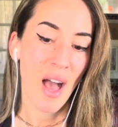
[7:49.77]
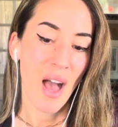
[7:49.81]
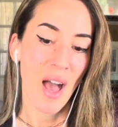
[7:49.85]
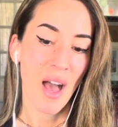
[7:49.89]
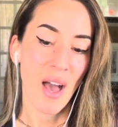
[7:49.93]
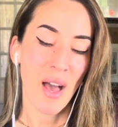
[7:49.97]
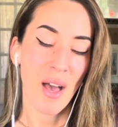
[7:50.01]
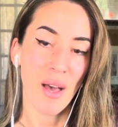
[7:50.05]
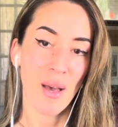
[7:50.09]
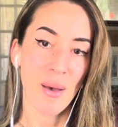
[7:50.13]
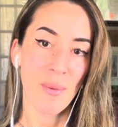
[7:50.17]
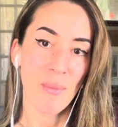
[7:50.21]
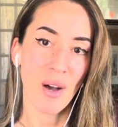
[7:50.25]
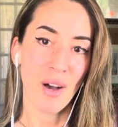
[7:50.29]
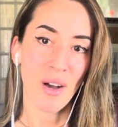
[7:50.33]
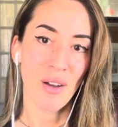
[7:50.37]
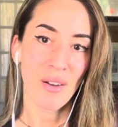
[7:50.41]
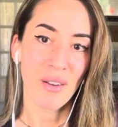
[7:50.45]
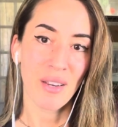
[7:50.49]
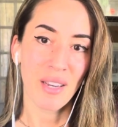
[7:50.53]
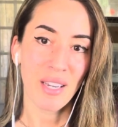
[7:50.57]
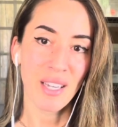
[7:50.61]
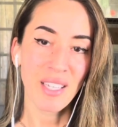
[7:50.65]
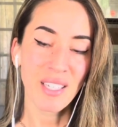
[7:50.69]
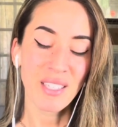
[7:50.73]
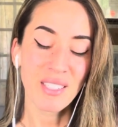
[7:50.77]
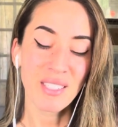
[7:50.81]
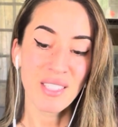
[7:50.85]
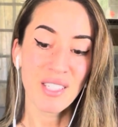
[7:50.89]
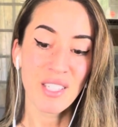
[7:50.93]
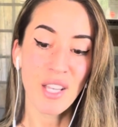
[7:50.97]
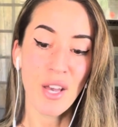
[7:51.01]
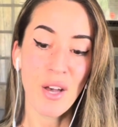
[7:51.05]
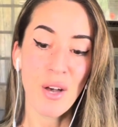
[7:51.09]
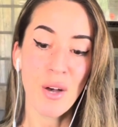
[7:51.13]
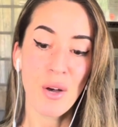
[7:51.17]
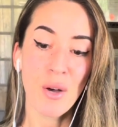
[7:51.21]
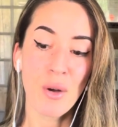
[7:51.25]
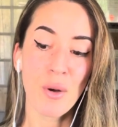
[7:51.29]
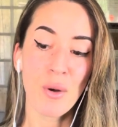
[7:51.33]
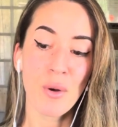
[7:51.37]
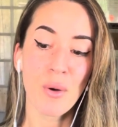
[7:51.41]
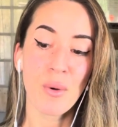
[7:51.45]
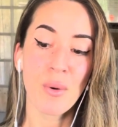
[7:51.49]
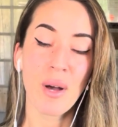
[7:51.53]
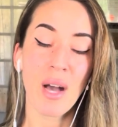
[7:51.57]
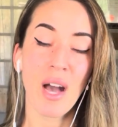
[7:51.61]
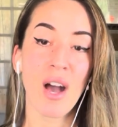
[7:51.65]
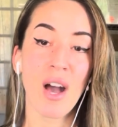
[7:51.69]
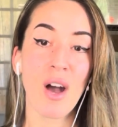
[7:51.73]
um, all right,
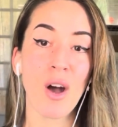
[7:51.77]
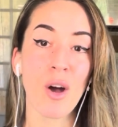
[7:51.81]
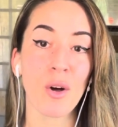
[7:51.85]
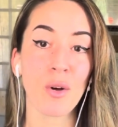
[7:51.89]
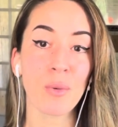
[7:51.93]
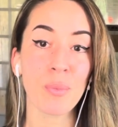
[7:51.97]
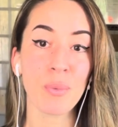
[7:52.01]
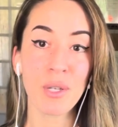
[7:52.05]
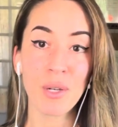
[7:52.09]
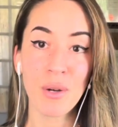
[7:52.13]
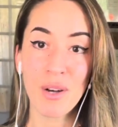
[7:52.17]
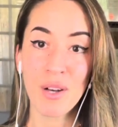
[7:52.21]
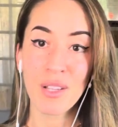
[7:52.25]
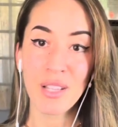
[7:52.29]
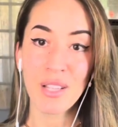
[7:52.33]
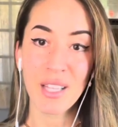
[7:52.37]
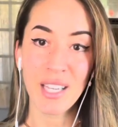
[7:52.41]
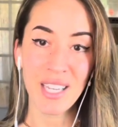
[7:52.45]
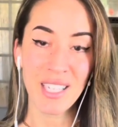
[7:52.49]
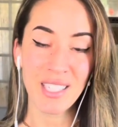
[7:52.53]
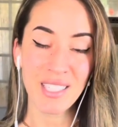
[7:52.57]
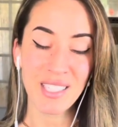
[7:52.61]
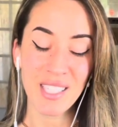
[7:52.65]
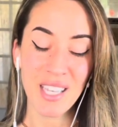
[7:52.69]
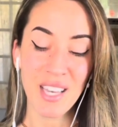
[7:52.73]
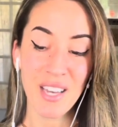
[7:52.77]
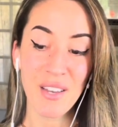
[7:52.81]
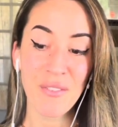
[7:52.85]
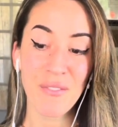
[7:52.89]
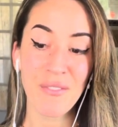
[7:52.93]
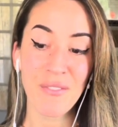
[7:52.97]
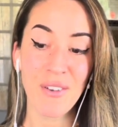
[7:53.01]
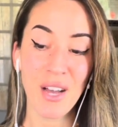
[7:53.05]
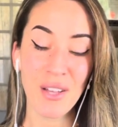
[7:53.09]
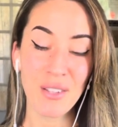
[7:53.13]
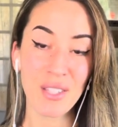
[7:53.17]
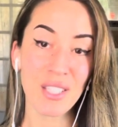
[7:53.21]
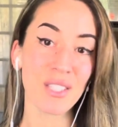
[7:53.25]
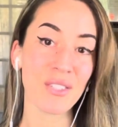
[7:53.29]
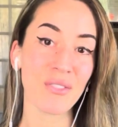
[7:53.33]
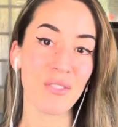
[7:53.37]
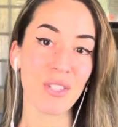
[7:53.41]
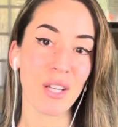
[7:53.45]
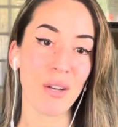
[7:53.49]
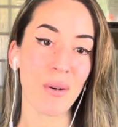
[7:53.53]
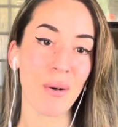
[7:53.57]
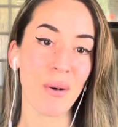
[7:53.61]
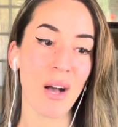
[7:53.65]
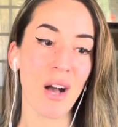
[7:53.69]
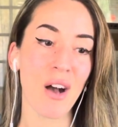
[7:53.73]
so hope y'all, like I said, found this
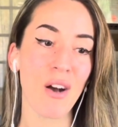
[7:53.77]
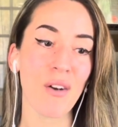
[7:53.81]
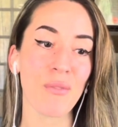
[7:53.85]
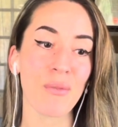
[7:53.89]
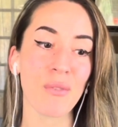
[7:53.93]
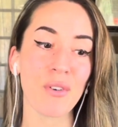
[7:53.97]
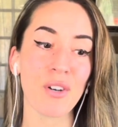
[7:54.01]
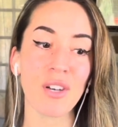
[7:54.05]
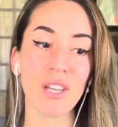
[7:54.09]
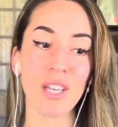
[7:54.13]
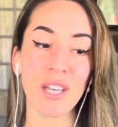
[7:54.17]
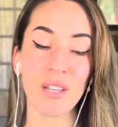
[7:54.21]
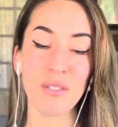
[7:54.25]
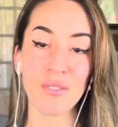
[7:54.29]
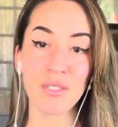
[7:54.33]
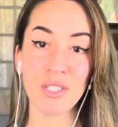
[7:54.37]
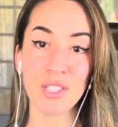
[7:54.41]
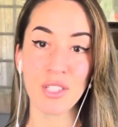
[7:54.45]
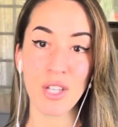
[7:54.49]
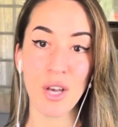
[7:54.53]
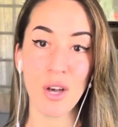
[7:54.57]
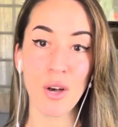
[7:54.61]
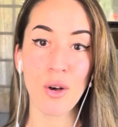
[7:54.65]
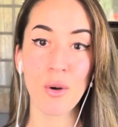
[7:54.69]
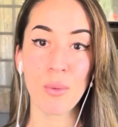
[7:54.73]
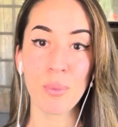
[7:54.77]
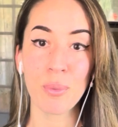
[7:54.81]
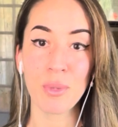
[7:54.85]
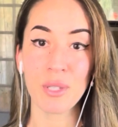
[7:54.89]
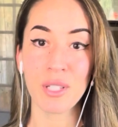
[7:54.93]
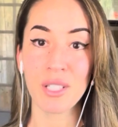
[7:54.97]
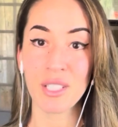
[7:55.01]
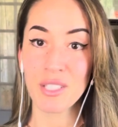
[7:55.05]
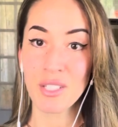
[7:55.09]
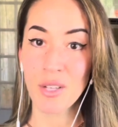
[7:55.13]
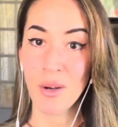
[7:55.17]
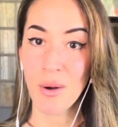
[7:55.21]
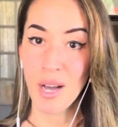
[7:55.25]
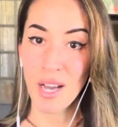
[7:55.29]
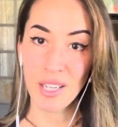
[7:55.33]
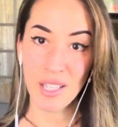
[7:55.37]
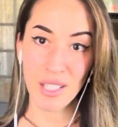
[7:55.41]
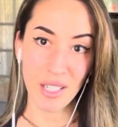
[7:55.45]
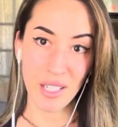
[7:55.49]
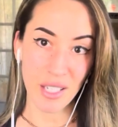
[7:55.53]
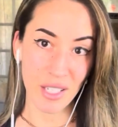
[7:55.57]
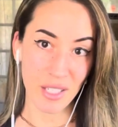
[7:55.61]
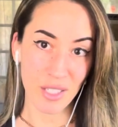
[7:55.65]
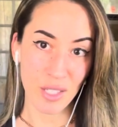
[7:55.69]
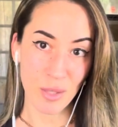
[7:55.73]
video helpful. If so, please go ahead
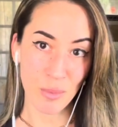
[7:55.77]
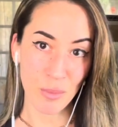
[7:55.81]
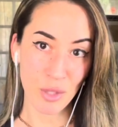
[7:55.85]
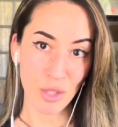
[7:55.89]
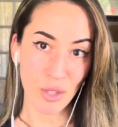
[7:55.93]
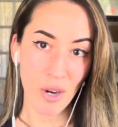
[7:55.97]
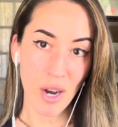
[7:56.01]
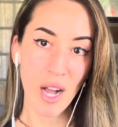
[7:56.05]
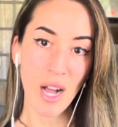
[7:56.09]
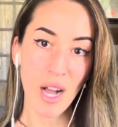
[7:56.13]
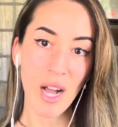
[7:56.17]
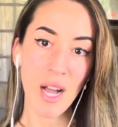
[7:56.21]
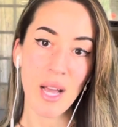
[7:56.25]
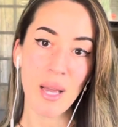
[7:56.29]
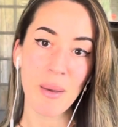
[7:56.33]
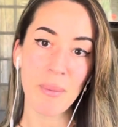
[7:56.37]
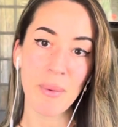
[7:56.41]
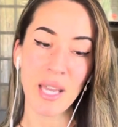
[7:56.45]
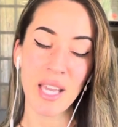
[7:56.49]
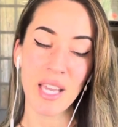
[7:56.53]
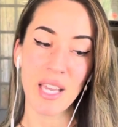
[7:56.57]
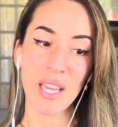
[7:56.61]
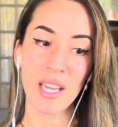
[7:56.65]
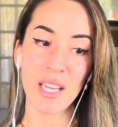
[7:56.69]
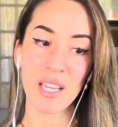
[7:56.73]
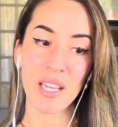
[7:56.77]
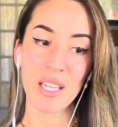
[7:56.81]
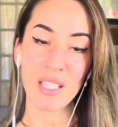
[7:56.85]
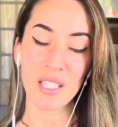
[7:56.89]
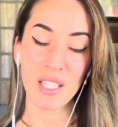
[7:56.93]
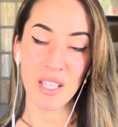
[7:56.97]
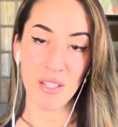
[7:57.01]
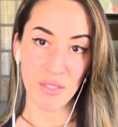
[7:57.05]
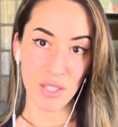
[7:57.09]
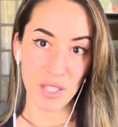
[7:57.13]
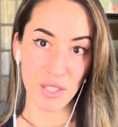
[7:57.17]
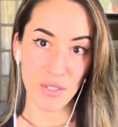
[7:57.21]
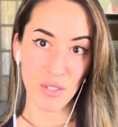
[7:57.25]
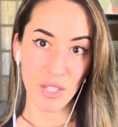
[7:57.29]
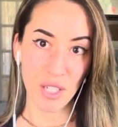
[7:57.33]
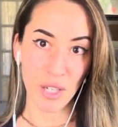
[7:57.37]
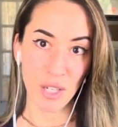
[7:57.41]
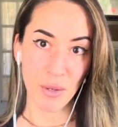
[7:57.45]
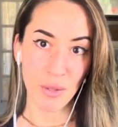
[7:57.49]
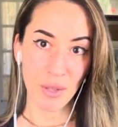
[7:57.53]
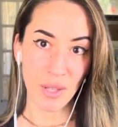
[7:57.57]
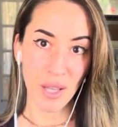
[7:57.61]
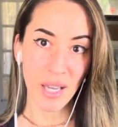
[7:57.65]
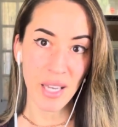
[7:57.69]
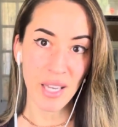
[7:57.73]
and hit subscribe and give this
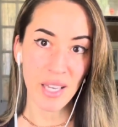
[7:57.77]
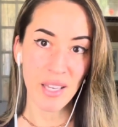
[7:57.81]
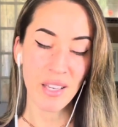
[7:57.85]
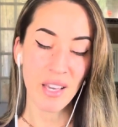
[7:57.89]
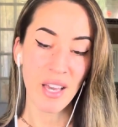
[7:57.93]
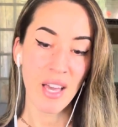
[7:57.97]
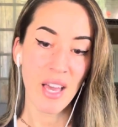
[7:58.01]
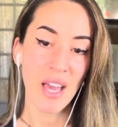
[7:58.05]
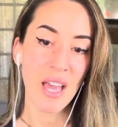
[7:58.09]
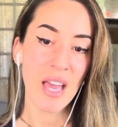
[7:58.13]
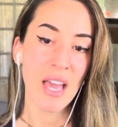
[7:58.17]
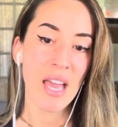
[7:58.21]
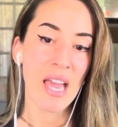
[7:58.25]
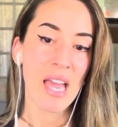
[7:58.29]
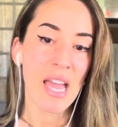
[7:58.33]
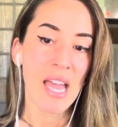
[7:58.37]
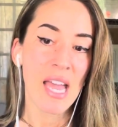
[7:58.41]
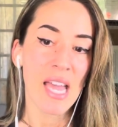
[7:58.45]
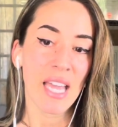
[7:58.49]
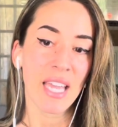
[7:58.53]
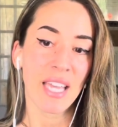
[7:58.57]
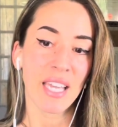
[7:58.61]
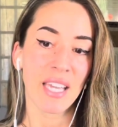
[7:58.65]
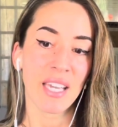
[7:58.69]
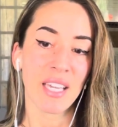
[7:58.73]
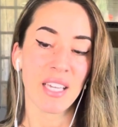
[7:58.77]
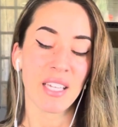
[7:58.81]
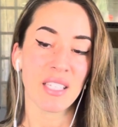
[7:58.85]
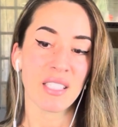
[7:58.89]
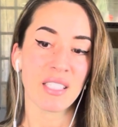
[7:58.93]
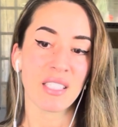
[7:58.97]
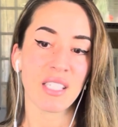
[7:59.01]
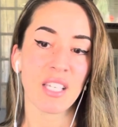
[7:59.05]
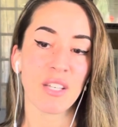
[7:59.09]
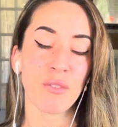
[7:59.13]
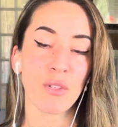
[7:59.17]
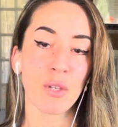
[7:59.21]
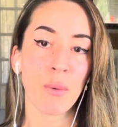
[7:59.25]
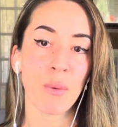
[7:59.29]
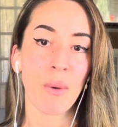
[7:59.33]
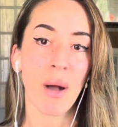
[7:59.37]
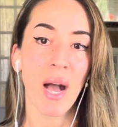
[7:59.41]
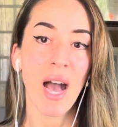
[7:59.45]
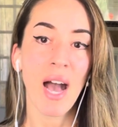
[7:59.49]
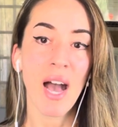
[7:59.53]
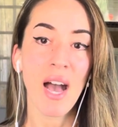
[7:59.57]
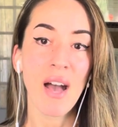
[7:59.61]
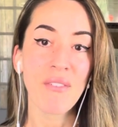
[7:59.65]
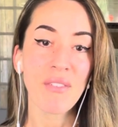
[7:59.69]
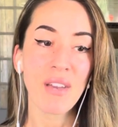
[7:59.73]
video a like. And if you
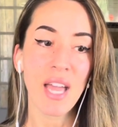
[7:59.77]
have